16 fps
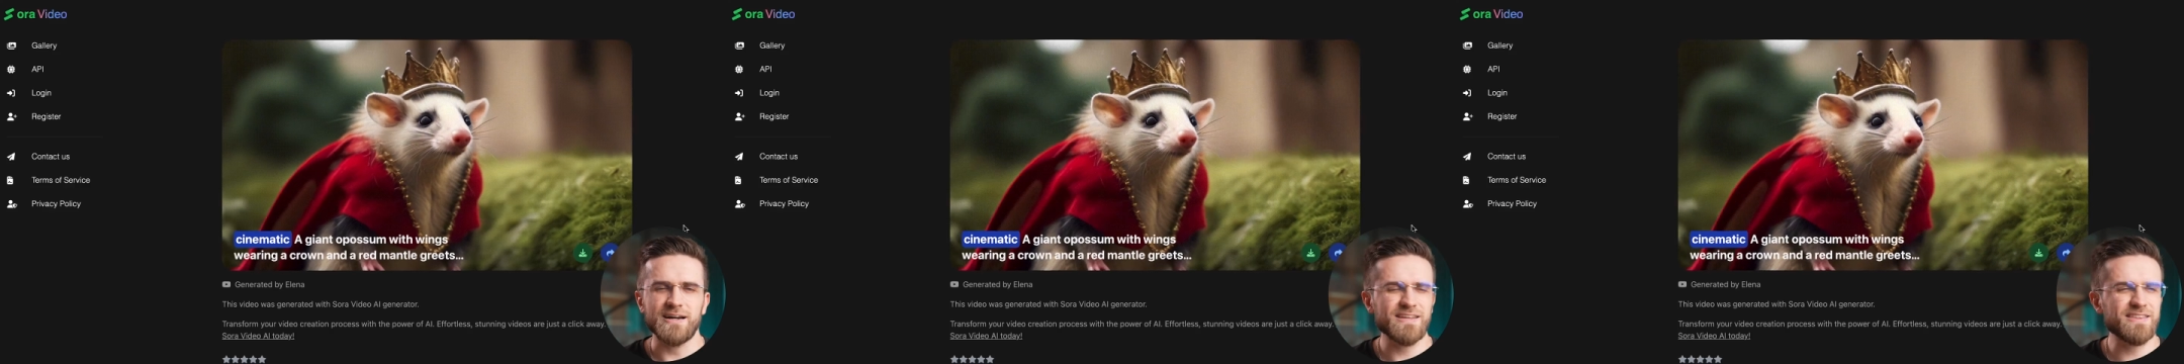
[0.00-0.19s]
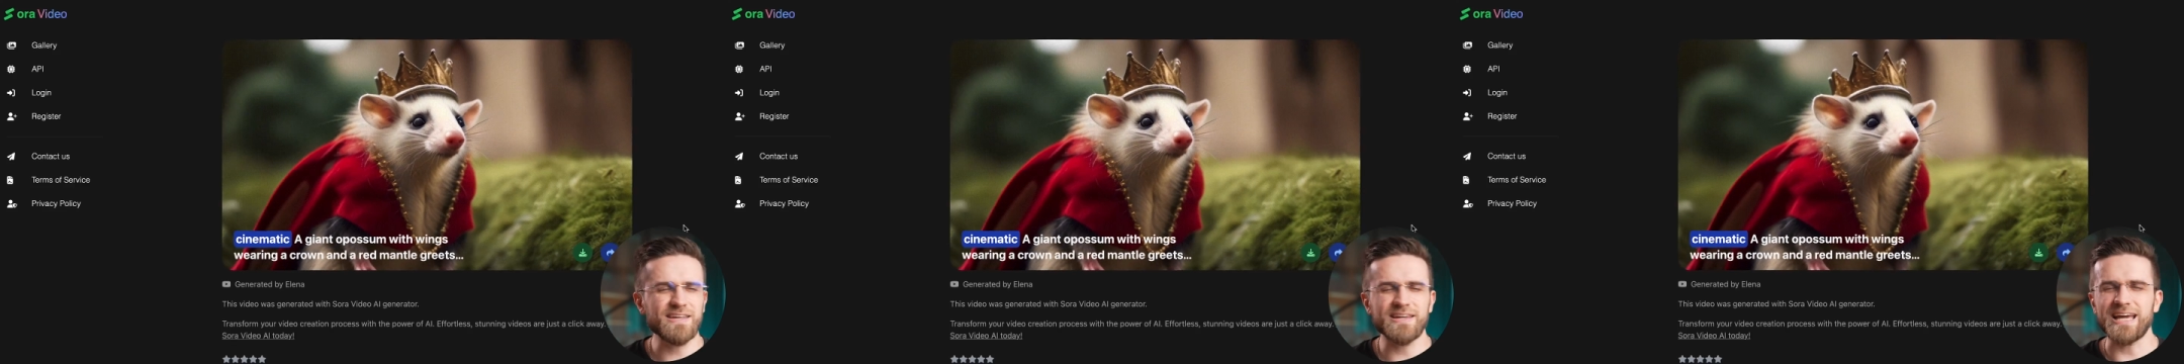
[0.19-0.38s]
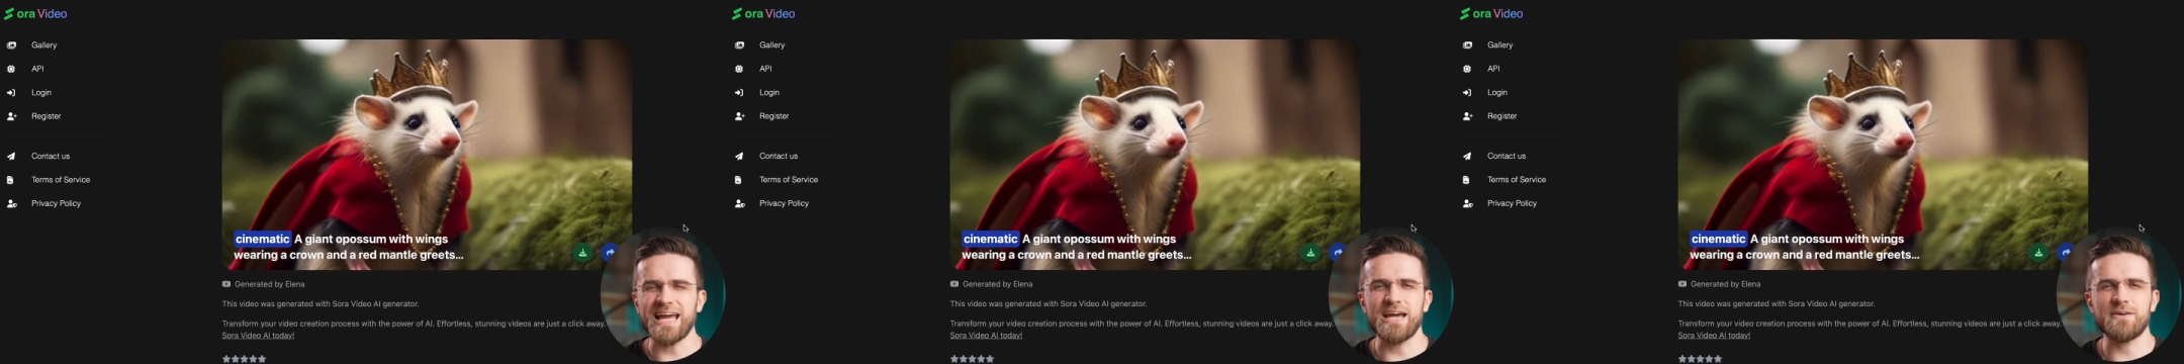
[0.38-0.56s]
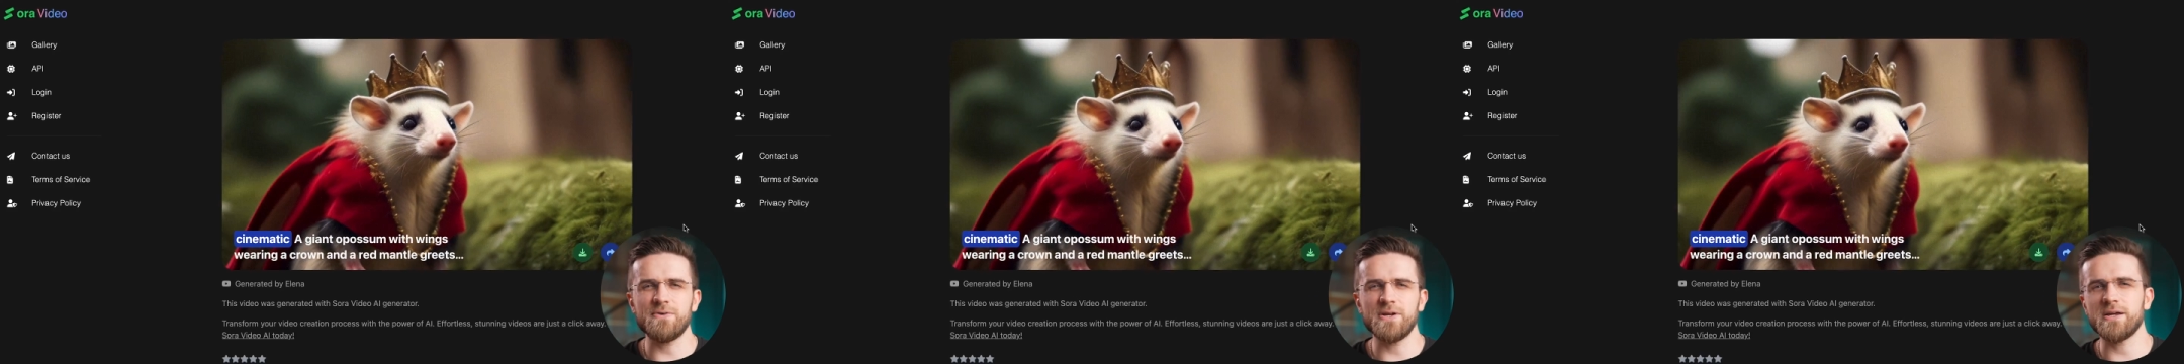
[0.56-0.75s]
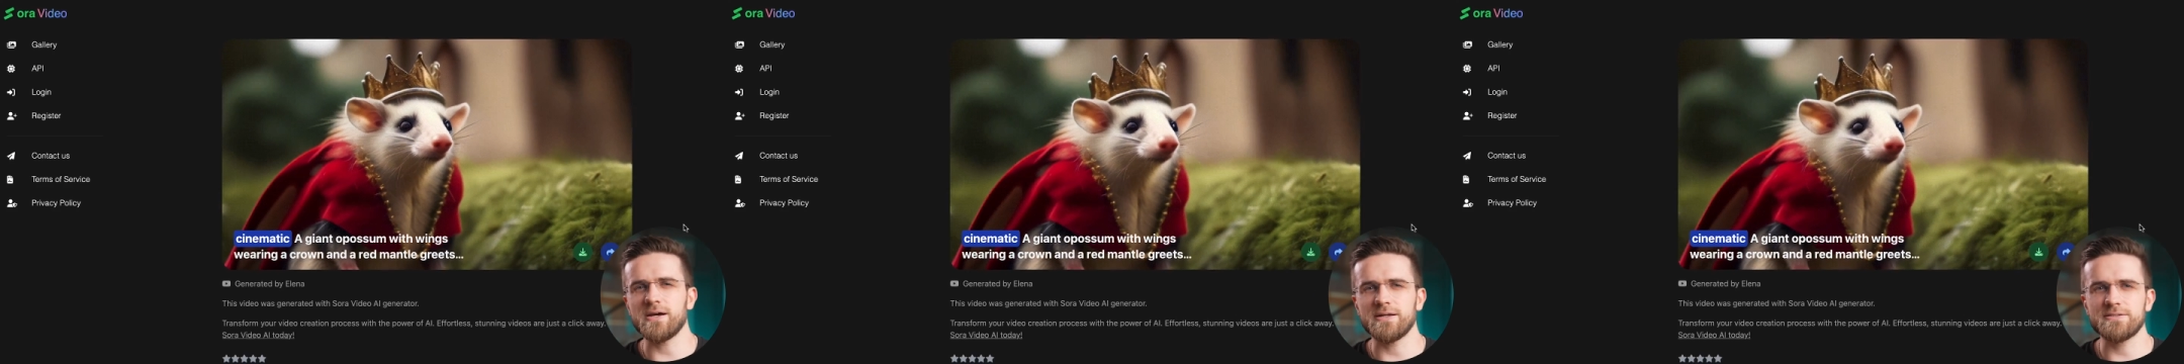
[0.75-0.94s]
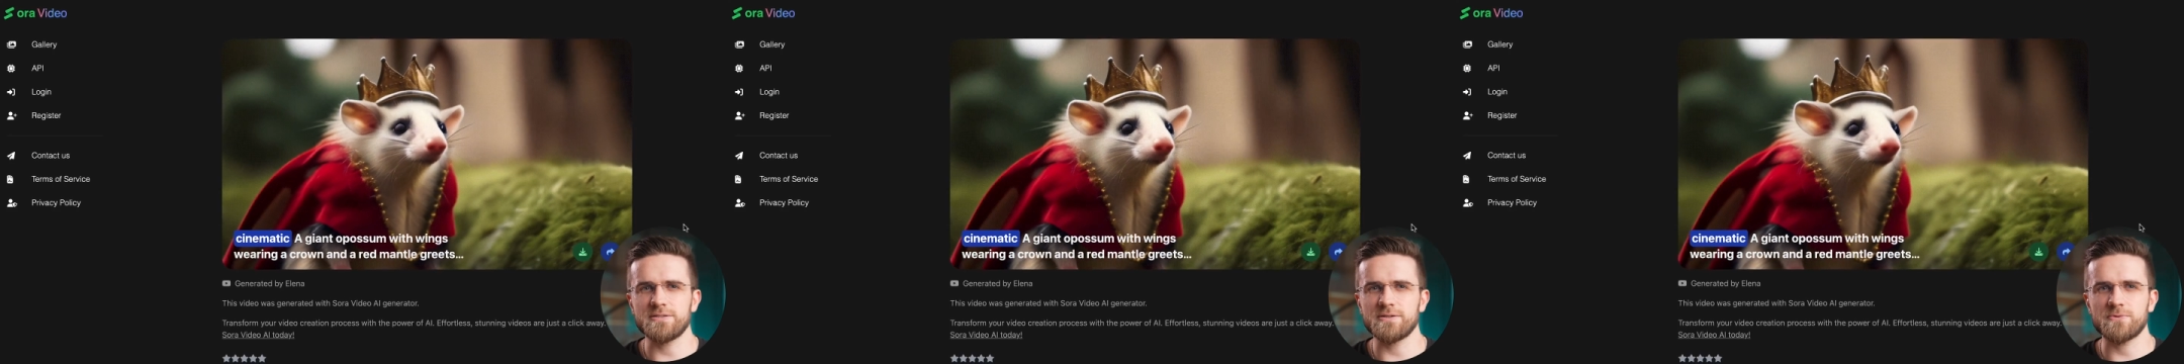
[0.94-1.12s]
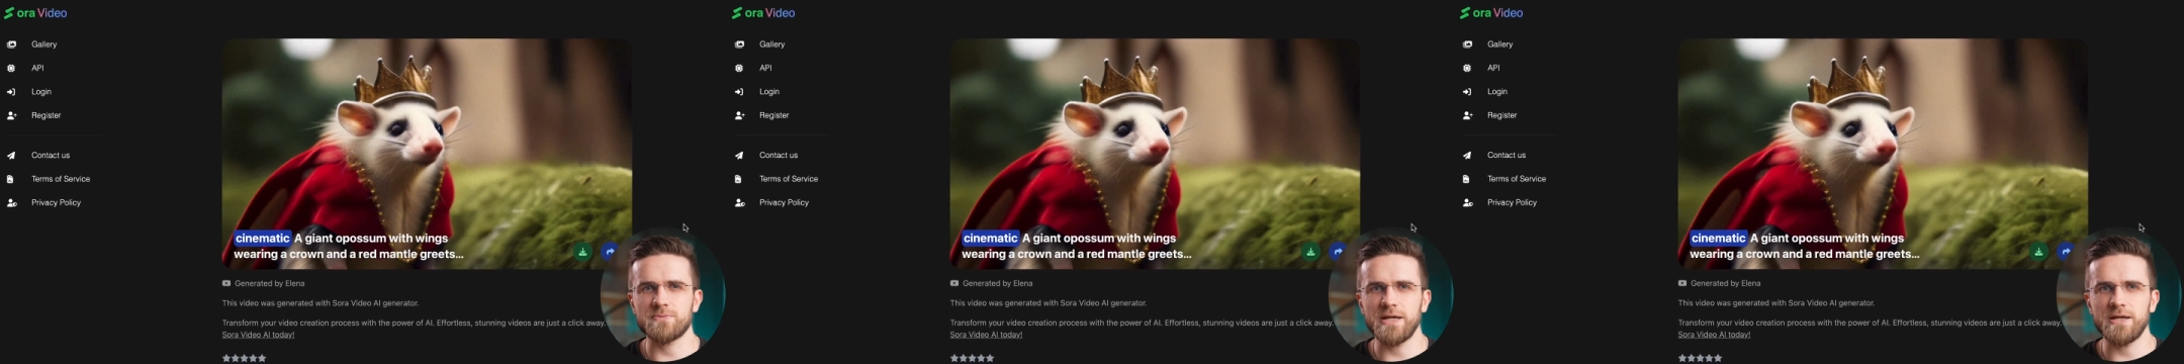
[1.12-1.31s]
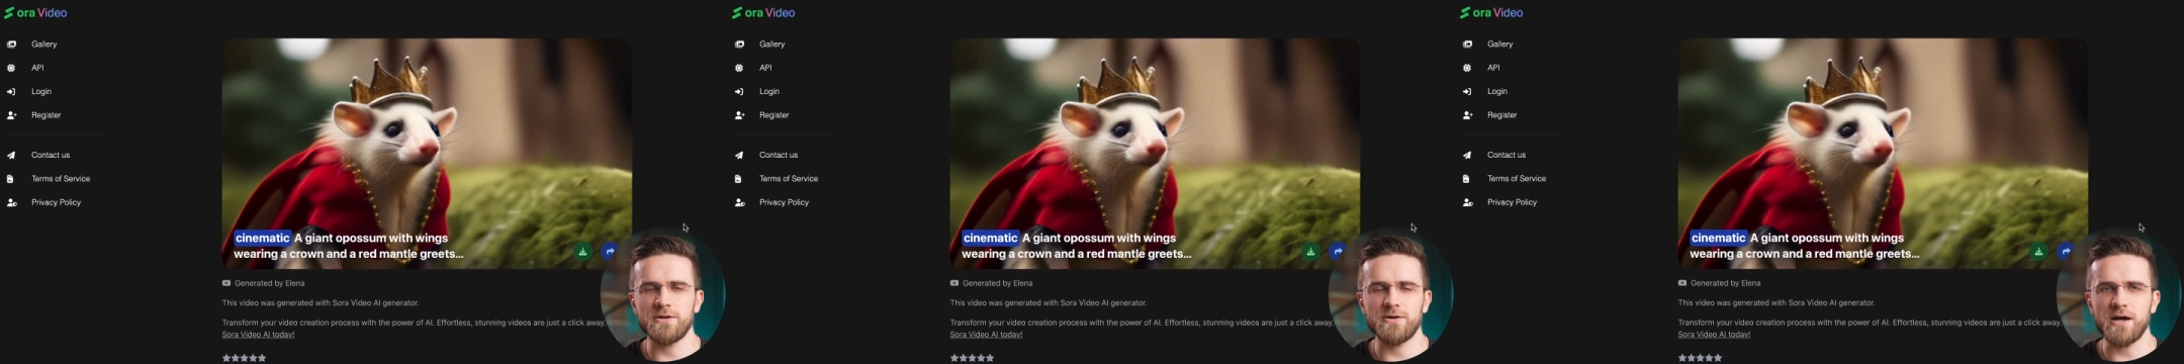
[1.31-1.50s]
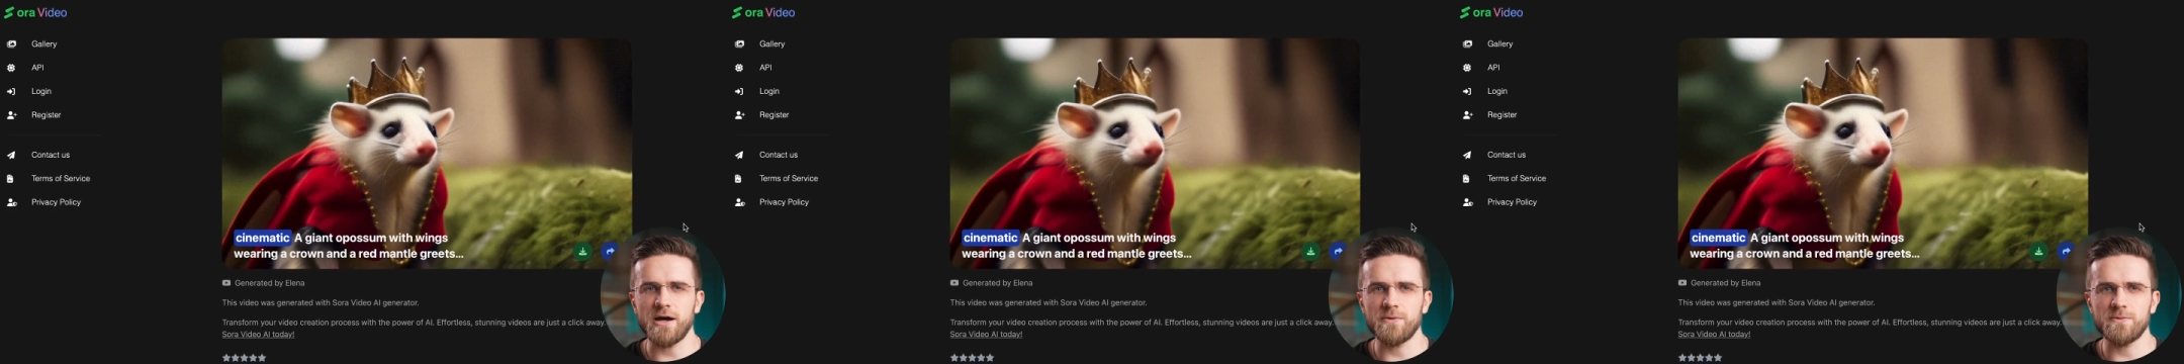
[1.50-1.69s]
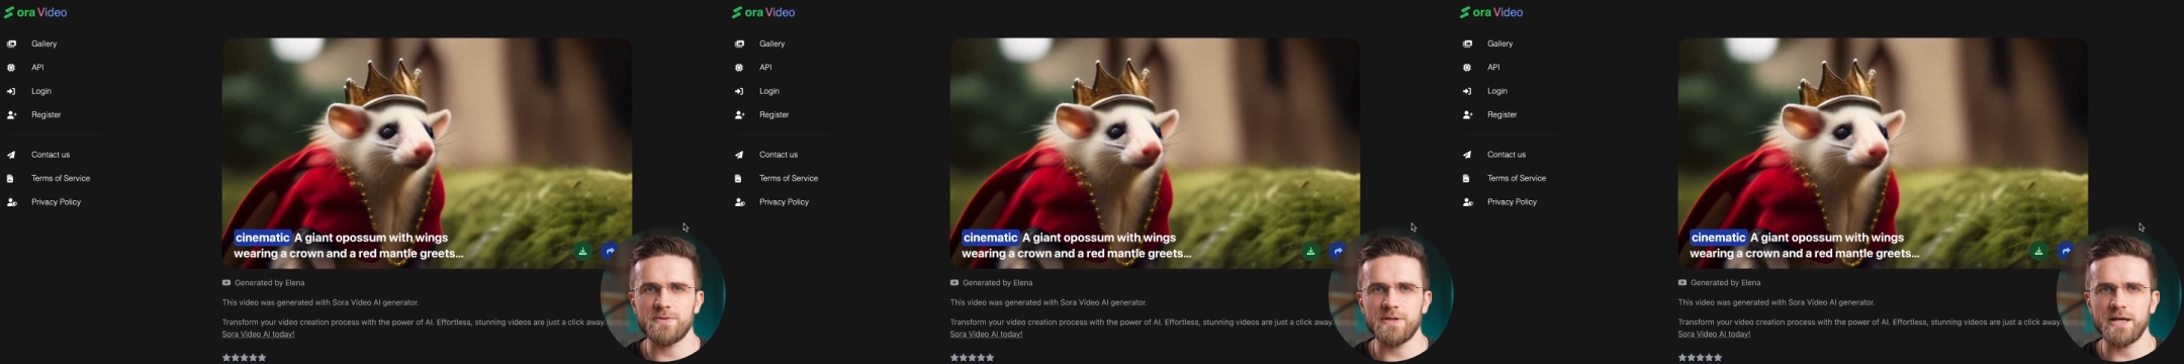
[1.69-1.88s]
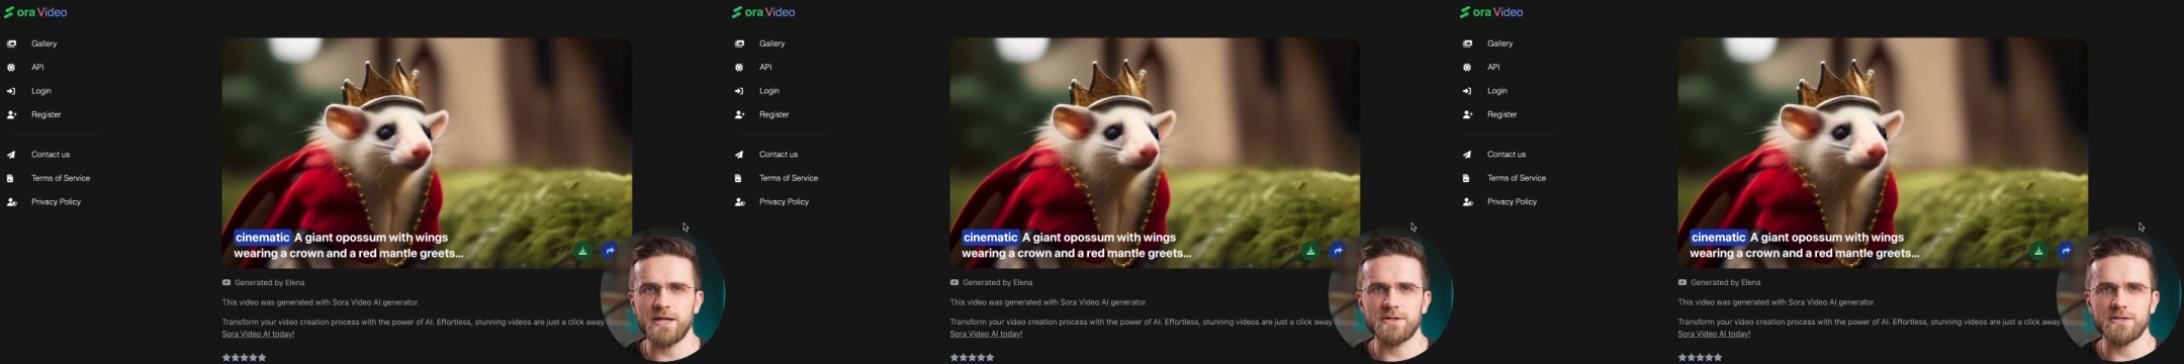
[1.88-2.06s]
I think every content creator out
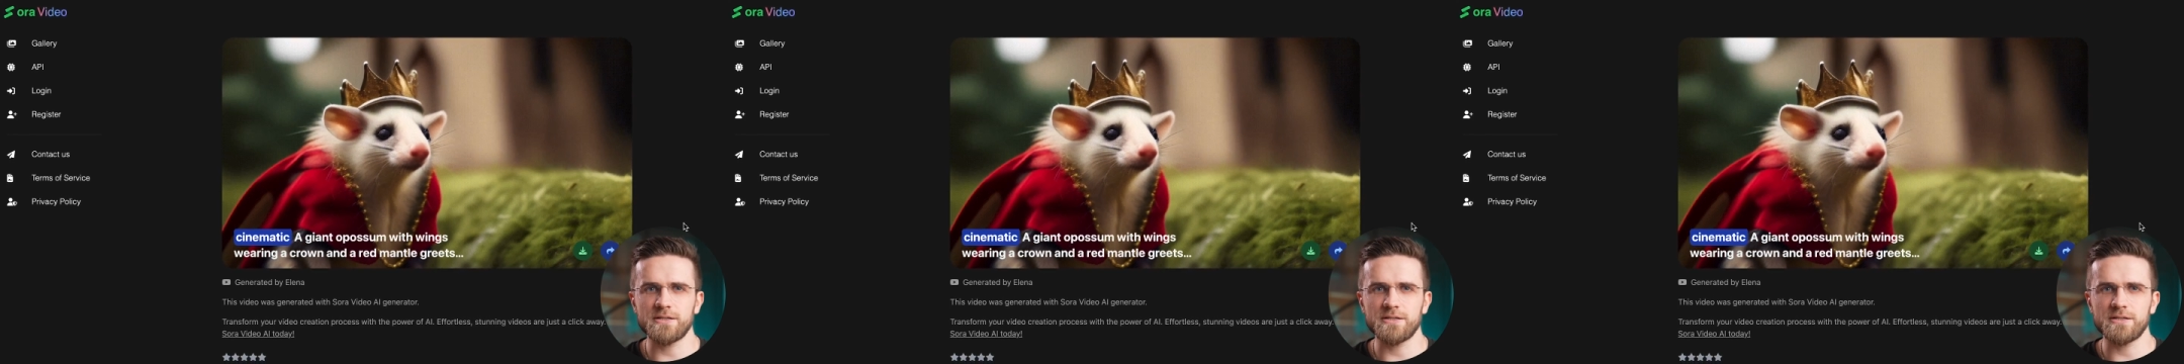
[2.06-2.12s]
there